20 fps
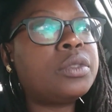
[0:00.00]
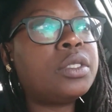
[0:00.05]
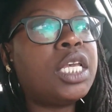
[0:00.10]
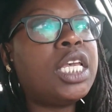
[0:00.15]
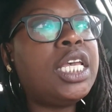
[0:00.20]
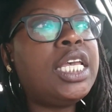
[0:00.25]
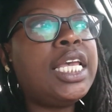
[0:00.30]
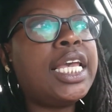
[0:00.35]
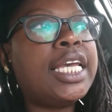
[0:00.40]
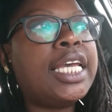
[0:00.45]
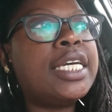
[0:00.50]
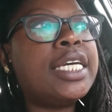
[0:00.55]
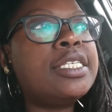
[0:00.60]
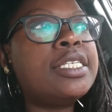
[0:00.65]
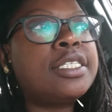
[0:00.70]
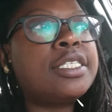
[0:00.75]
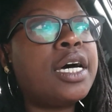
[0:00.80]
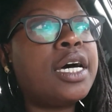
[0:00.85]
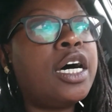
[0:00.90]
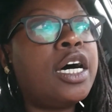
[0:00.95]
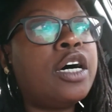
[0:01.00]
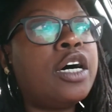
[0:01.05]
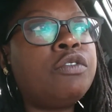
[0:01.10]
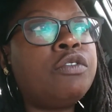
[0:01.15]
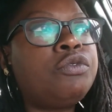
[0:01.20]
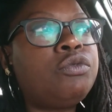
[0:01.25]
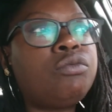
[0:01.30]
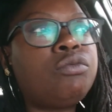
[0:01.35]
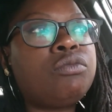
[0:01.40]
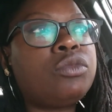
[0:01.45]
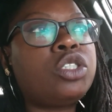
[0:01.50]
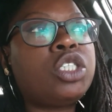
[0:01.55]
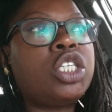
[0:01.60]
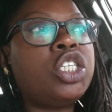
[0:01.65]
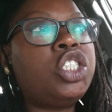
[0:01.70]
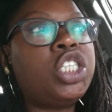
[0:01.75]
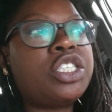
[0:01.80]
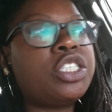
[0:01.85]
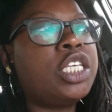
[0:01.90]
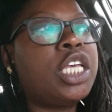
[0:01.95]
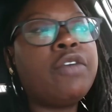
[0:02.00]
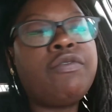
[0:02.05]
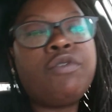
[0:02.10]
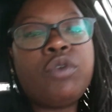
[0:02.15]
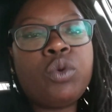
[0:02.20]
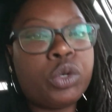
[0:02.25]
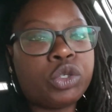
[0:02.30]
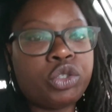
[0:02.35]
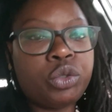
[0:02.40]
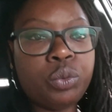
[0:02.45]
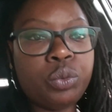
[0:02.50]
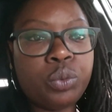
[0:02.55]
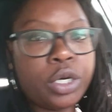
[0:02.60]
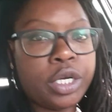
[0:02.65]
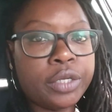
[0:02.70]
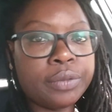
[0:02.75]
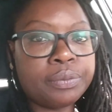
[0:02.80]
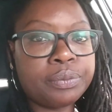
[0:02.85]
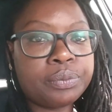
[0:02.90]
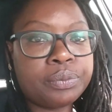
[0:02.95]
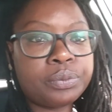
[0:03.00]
he is to just give you what you want.